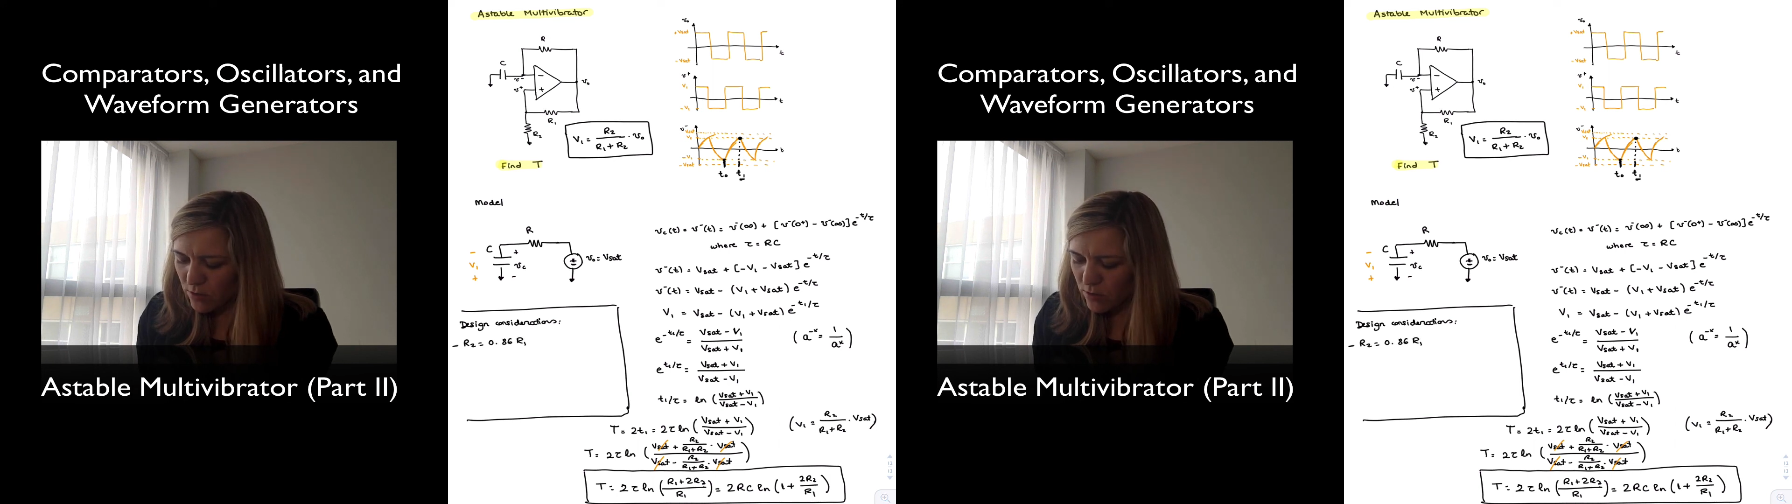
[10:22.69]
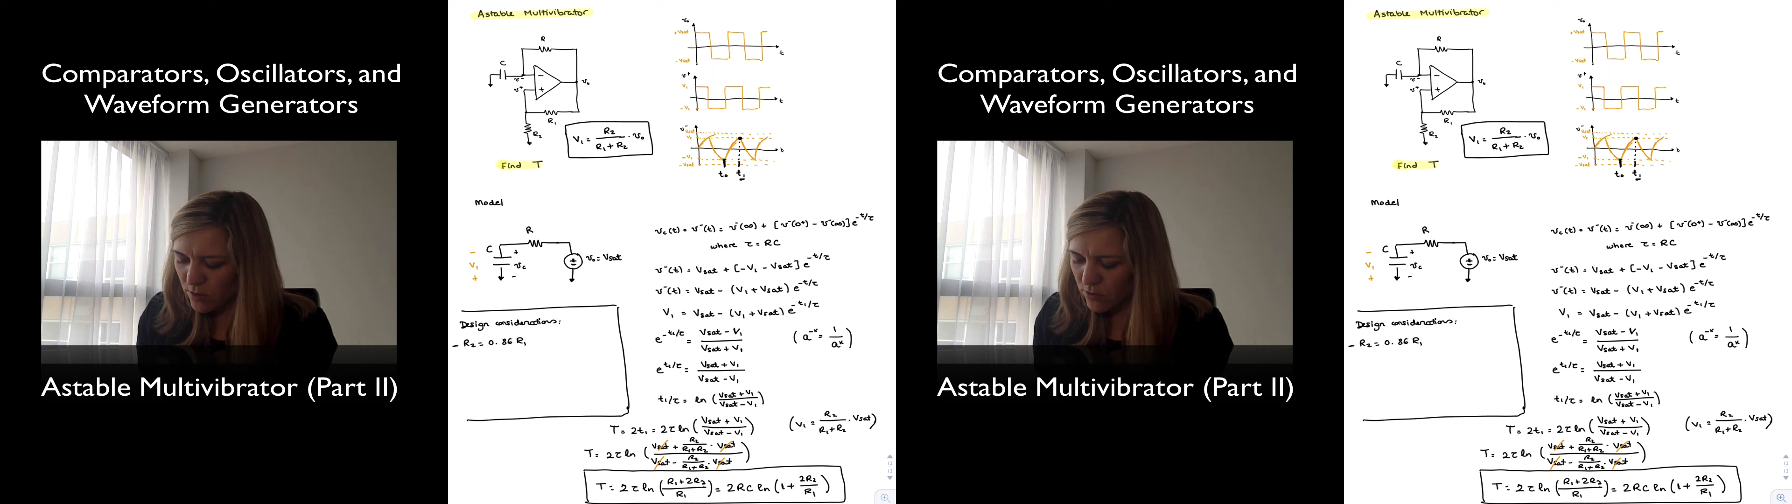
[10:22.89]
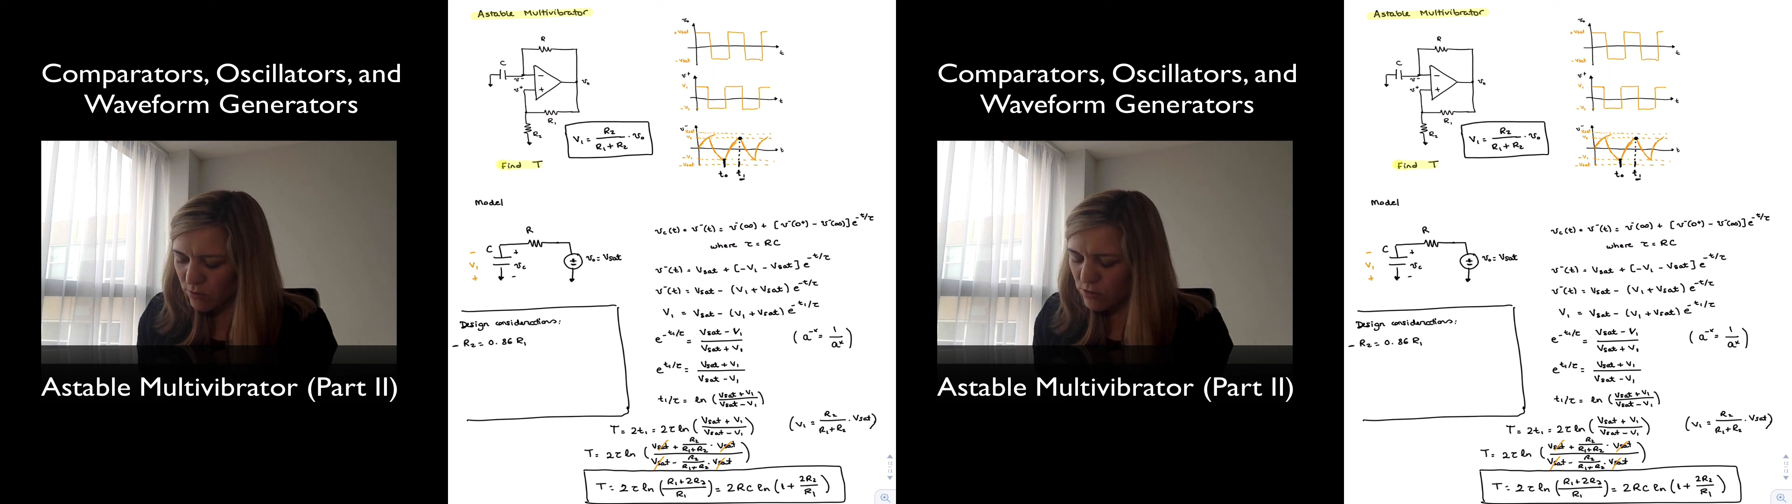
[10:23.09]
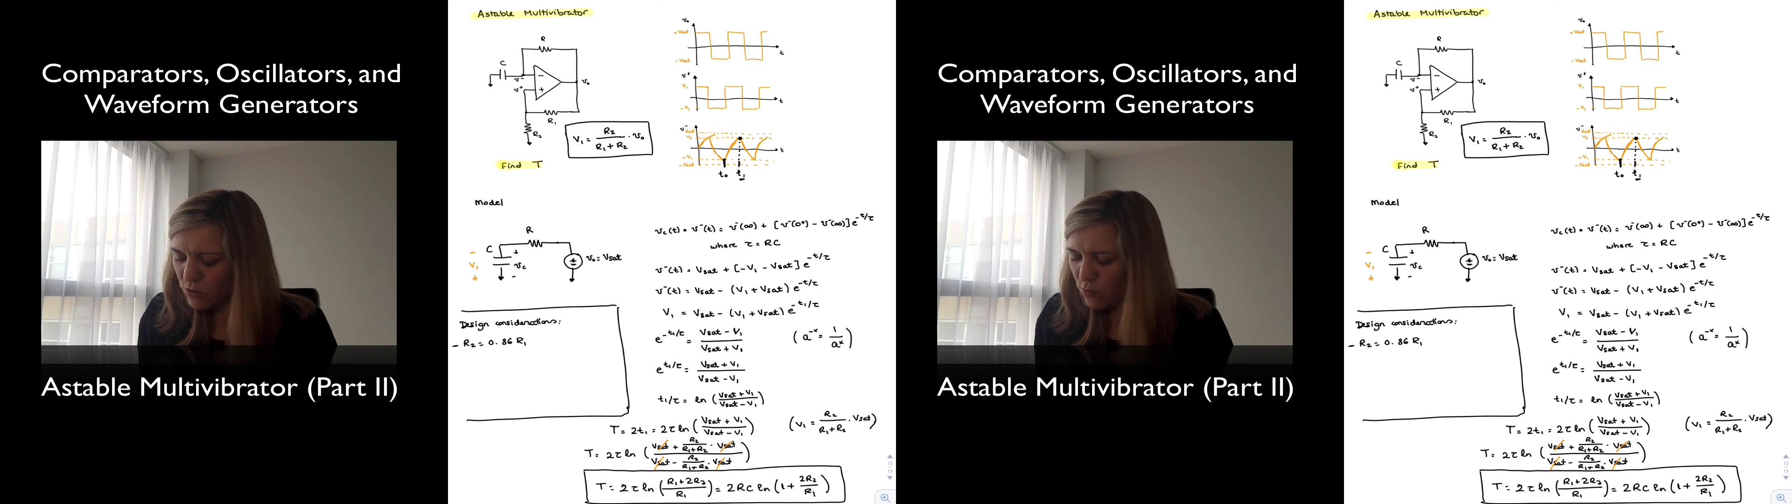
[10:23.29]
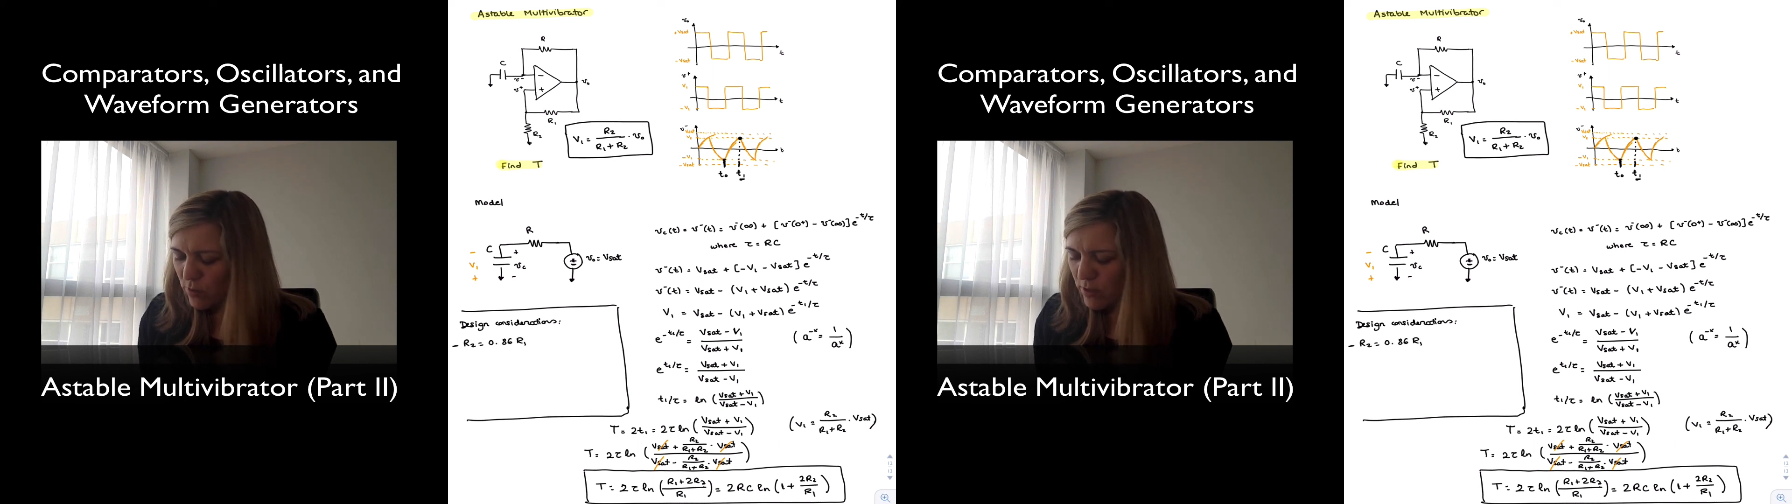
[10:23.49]
and the
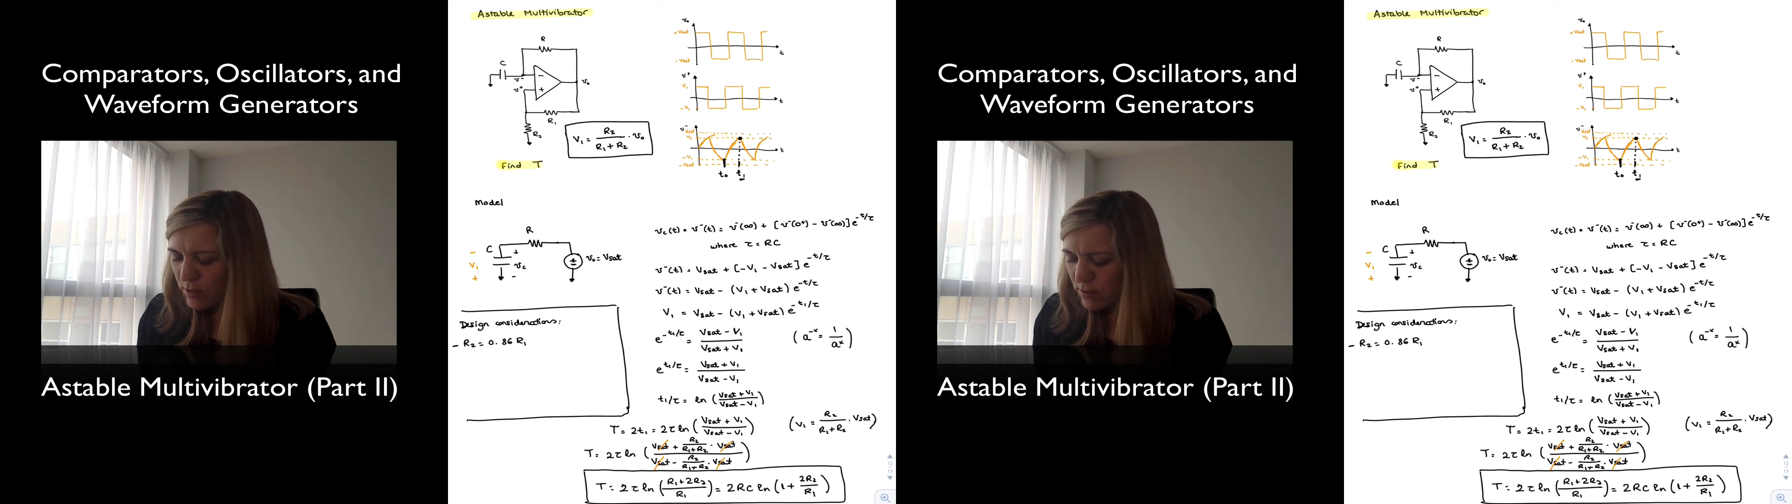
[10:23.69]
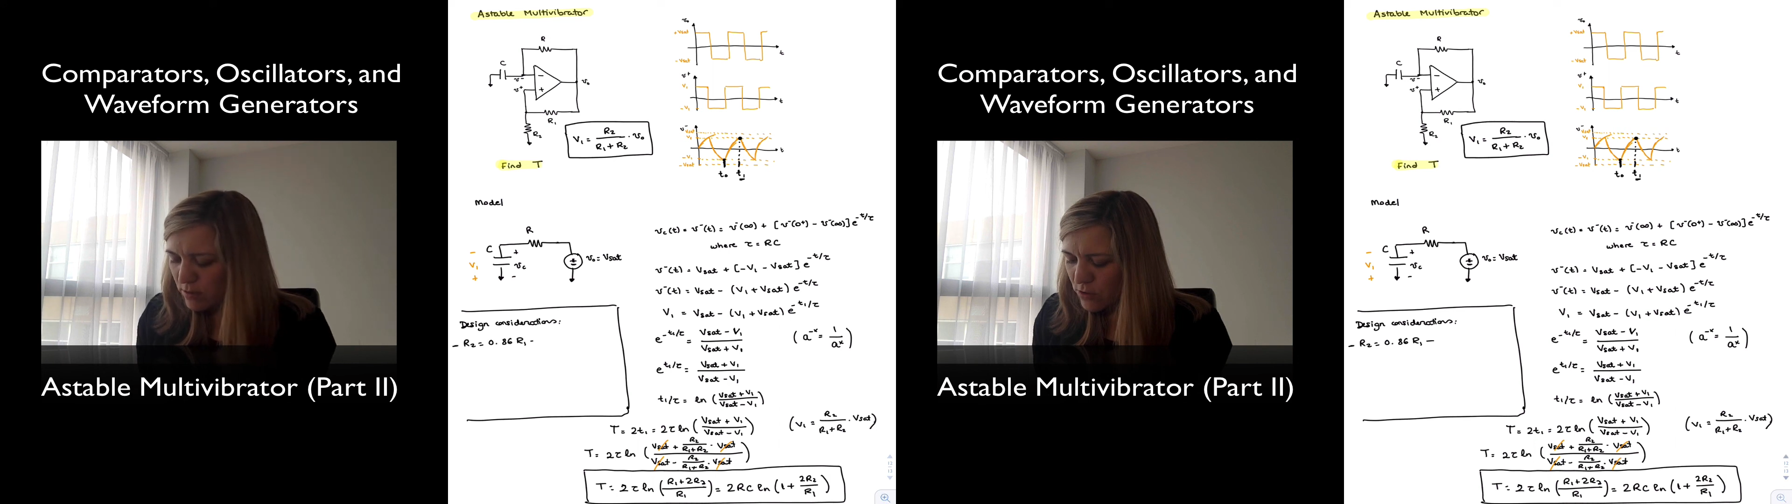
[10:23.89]
reason why that